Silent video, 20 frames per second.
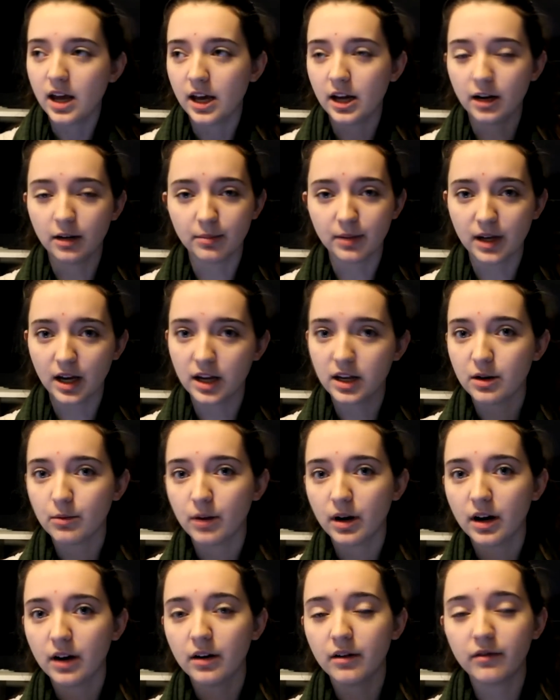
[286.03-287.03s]
It'll be
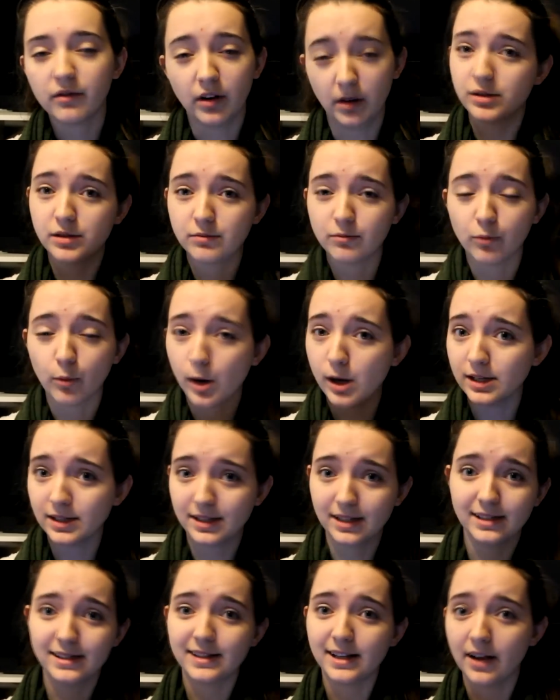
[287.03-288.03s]
anywhere from 1
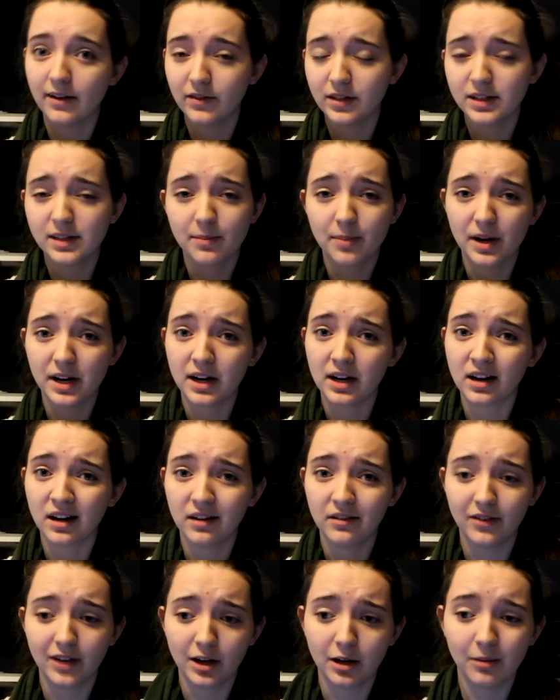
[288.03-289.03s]
to 7 depending
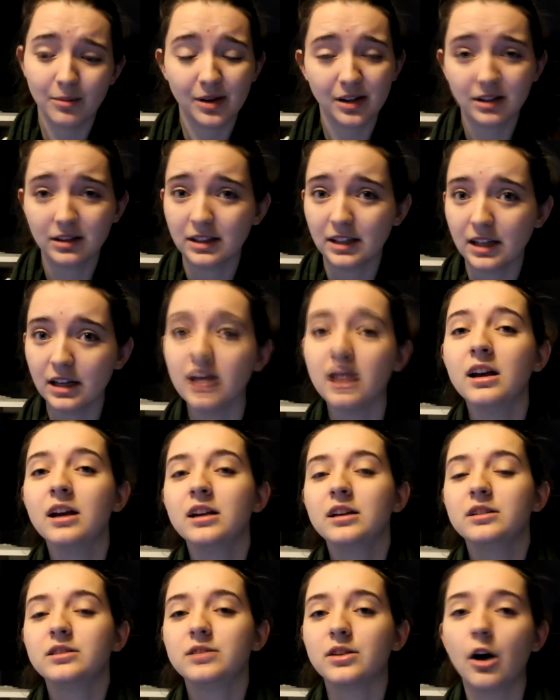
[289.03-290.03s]
on availability.
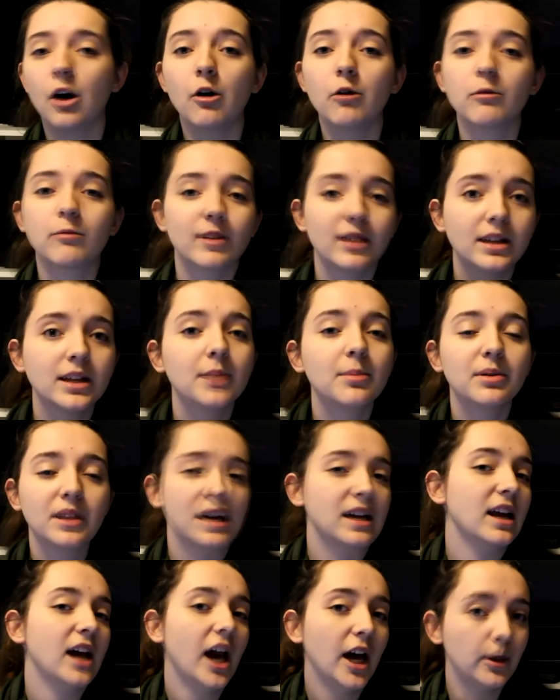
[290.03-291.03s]
So really
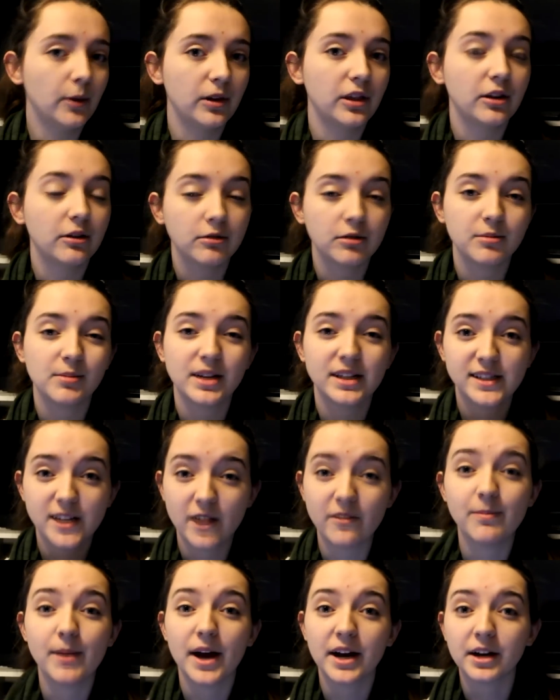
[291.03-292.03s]
plan ahead with your roommates,
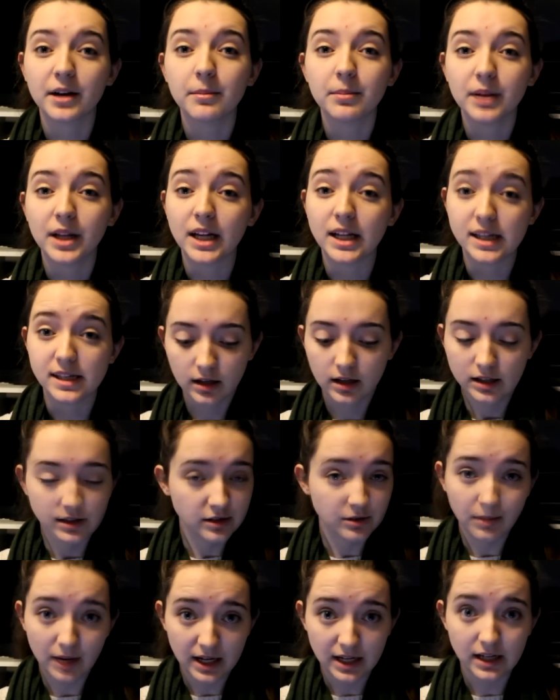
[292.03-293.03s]
have backup plans
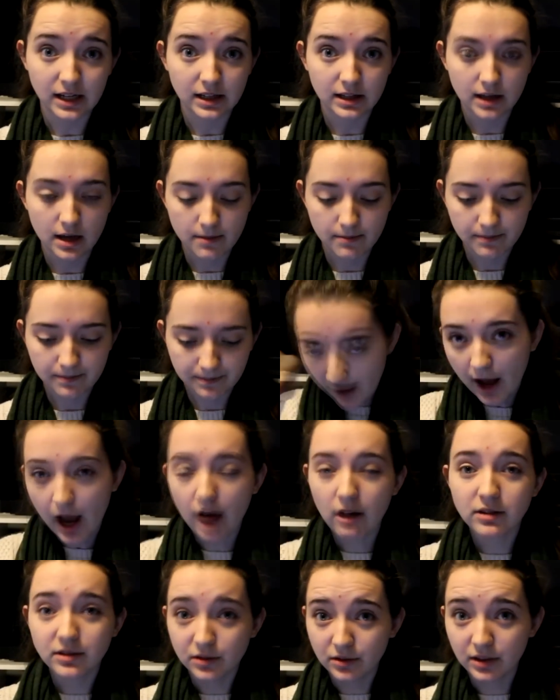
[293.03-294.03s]
because you might need them.
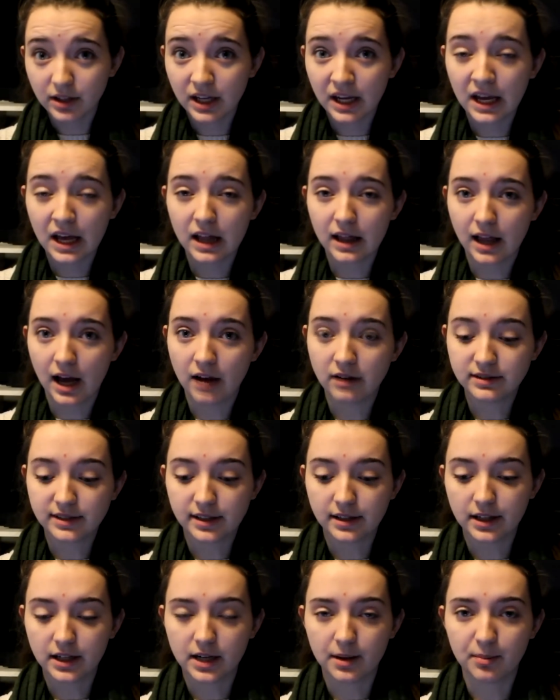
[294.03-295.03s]
I was only allowed
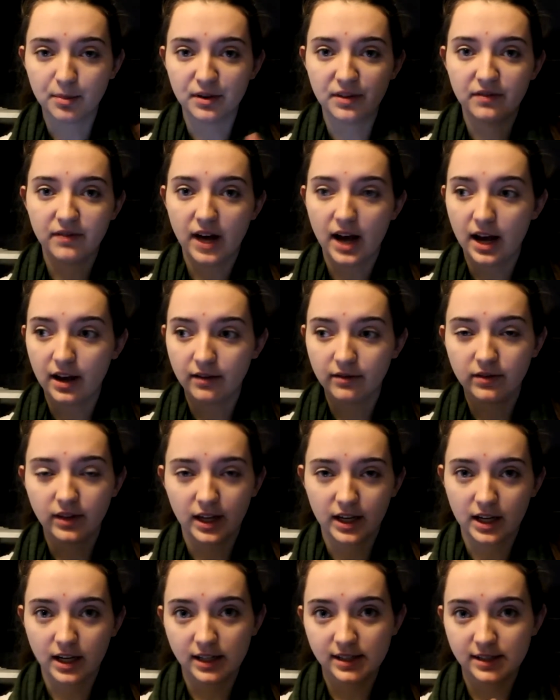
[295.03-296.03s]
to link up with 5,
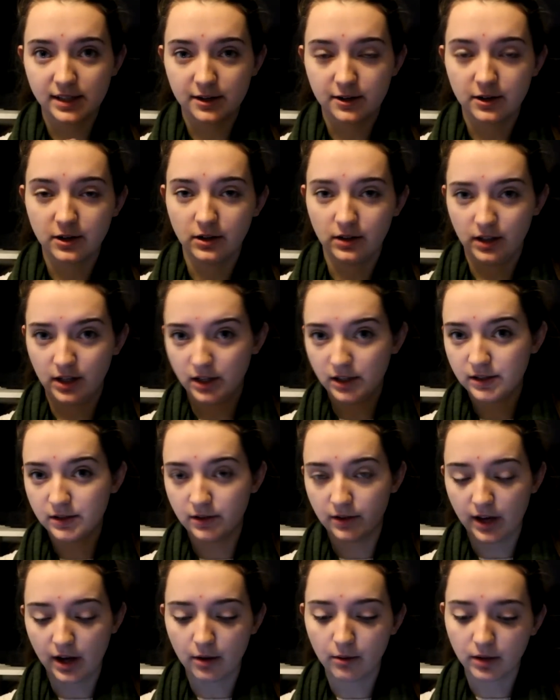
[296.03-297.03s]
like I said earlier,
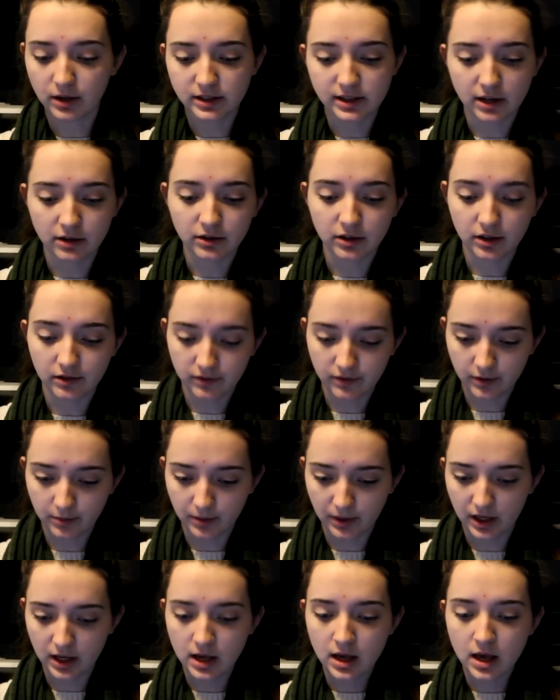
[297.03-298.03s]
so that worked out good for
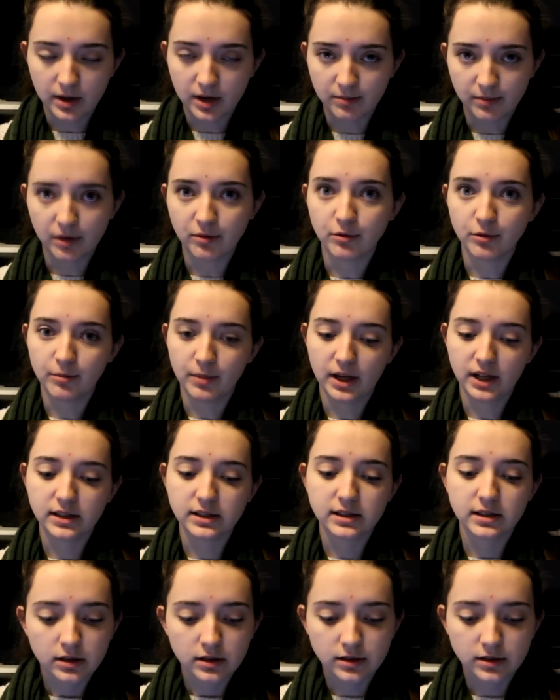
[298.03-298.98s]
me and my roommates.